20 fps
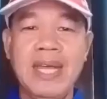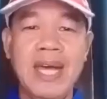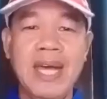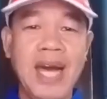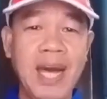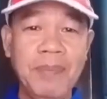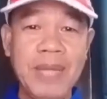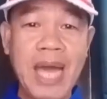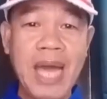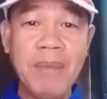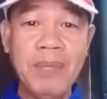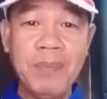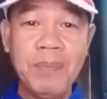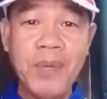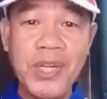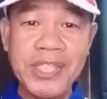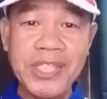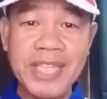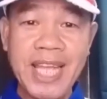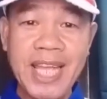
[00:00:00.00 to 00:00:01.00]
Happy happy
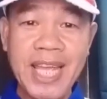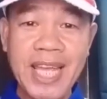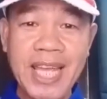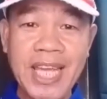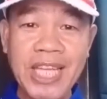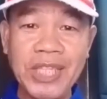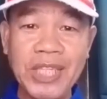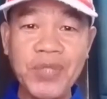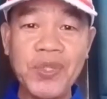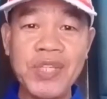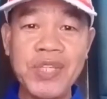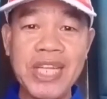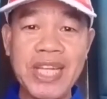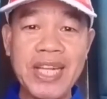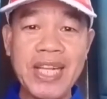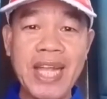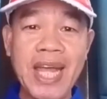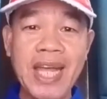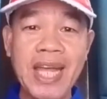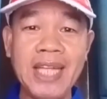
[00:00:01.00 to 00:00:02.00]
birthday to
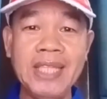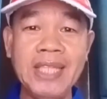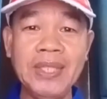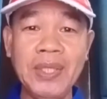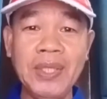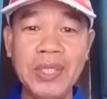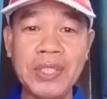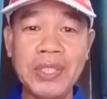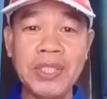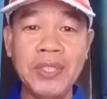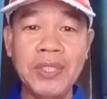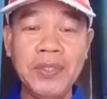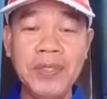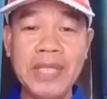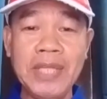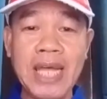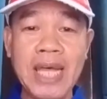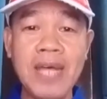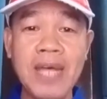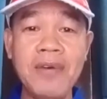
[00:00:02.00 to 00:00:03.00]
Cherry Ann Dolores
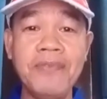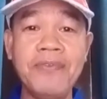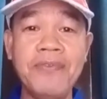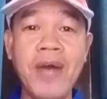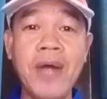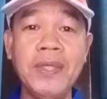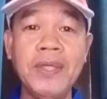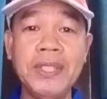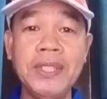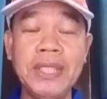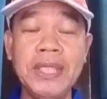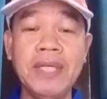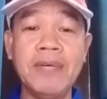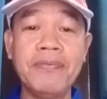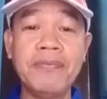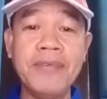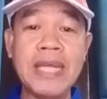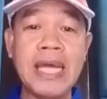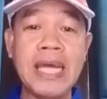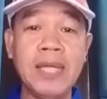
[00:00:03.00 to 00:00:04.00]
Loyola, founder
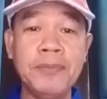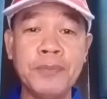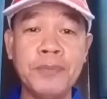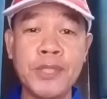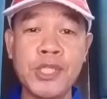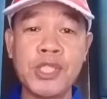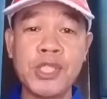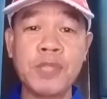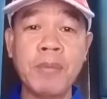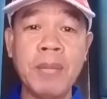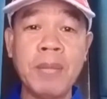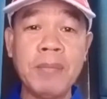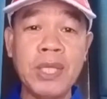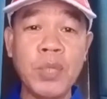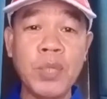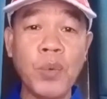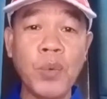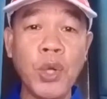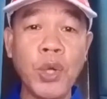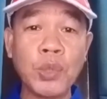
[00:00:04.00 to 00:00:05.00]
of VIPs
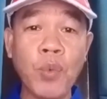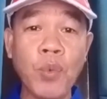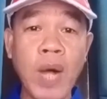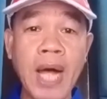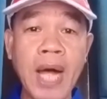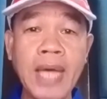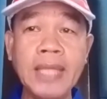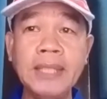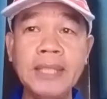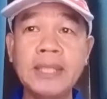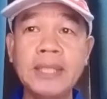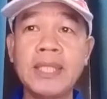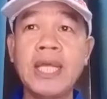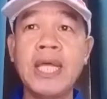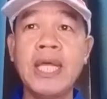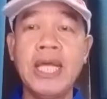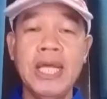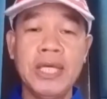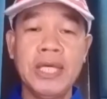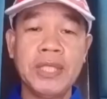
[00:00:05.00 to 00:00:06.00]
Family
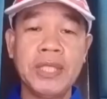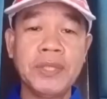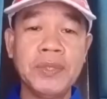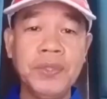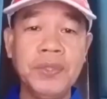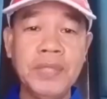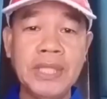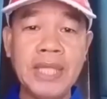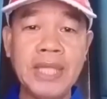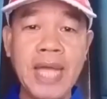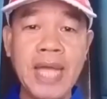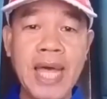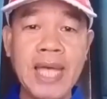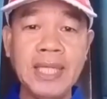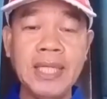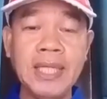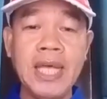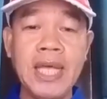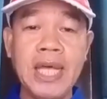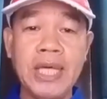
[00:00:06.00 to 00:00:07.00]
Worldwide. Good luck,
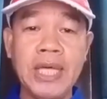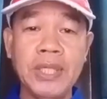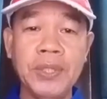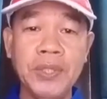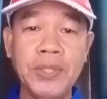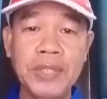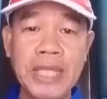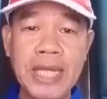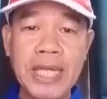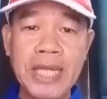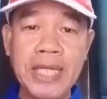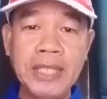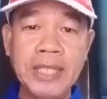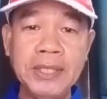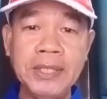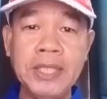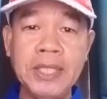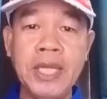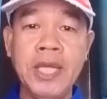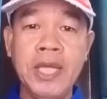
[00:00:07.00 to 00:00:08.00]
good
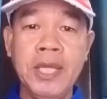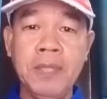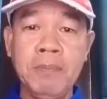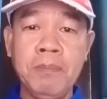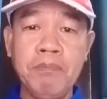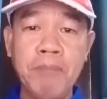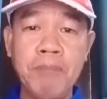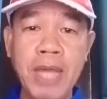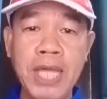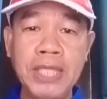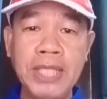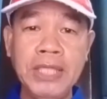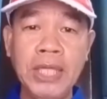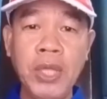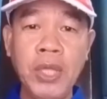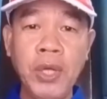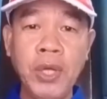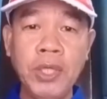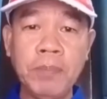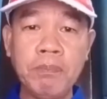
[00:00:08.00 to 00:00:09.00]
health. May the
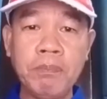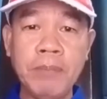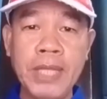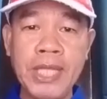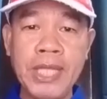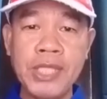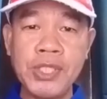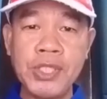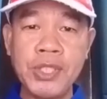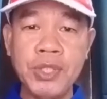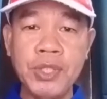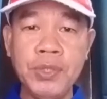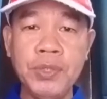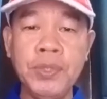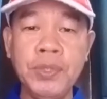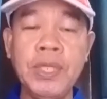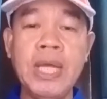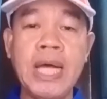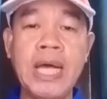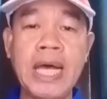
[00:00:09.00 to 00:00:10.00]
Lord bless
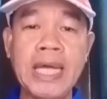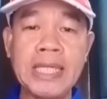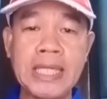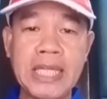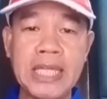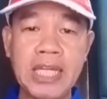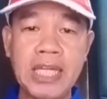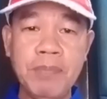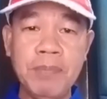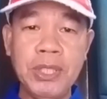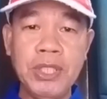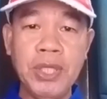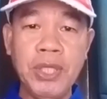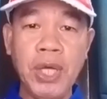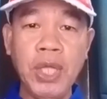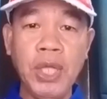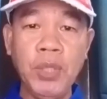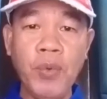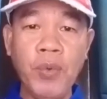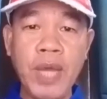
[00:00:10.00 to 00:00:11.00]
you and keeping you
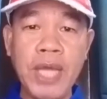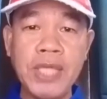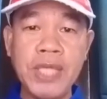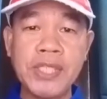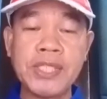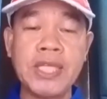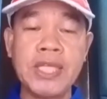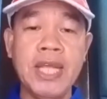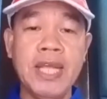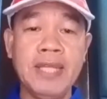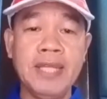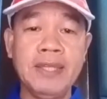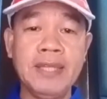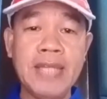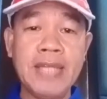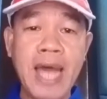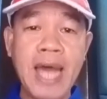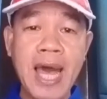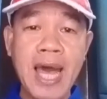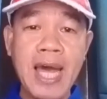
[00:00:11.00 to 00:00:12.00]
always,
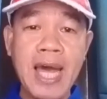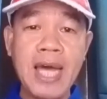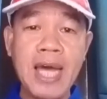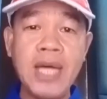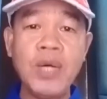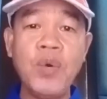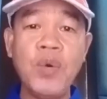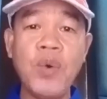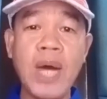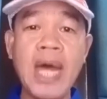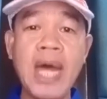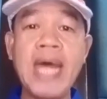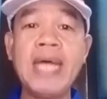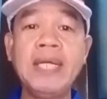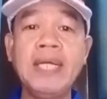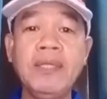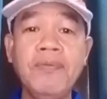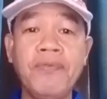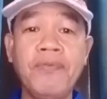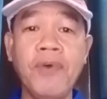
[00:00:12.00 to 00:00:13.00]
now
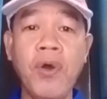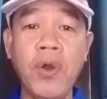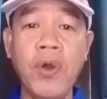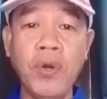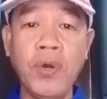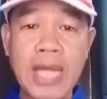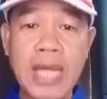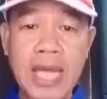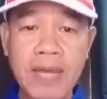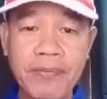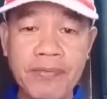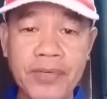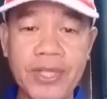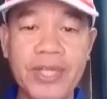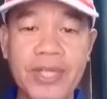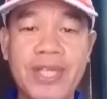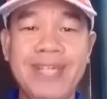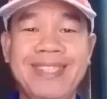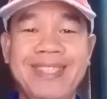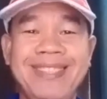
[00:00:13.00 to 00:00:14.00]
and forever.